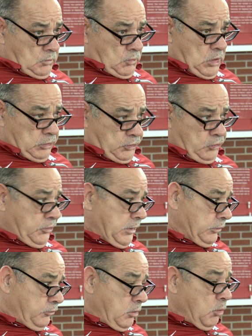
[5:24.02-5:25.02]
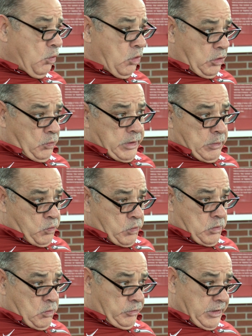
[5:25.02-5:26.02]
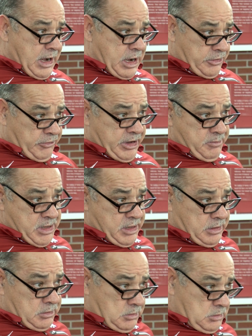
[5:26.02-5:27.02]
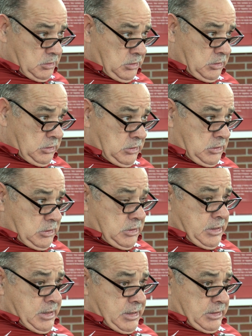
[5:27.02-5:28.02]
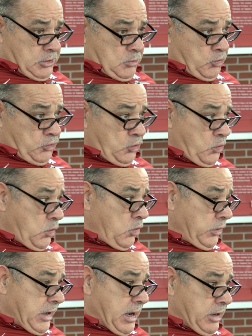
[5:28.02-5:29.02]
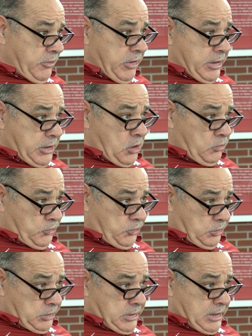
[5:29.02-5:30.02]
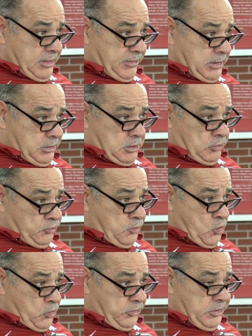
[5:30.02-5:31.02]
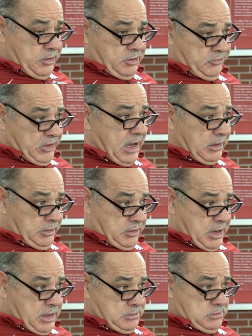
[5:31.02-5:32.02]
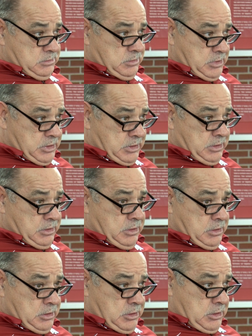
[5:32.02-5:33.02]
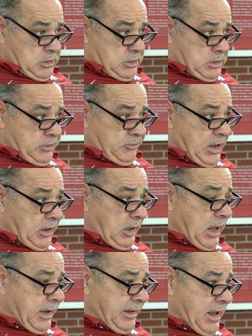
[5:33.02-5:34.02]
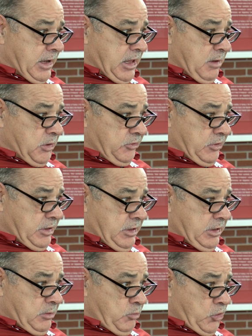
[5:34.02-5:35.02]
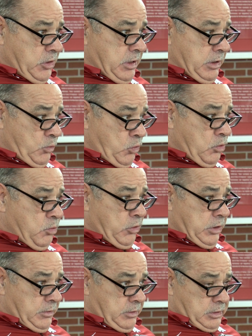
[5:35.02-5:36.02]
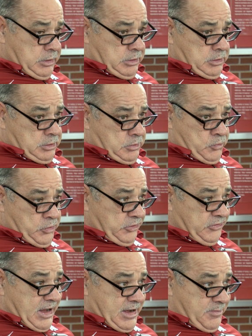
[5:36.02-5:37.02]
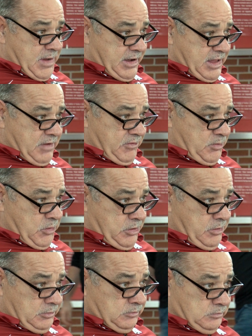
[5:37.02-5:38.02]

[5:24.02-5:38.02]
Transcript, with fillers: Well, two things. Number one, we, we wanted to hire a great man. And number two, we wanted to hire a great coach. And I think Coach Morris did exactly that. And uh, he's got a lot of dynamics that he can bring and will bring, and uh, we're excited about having him here.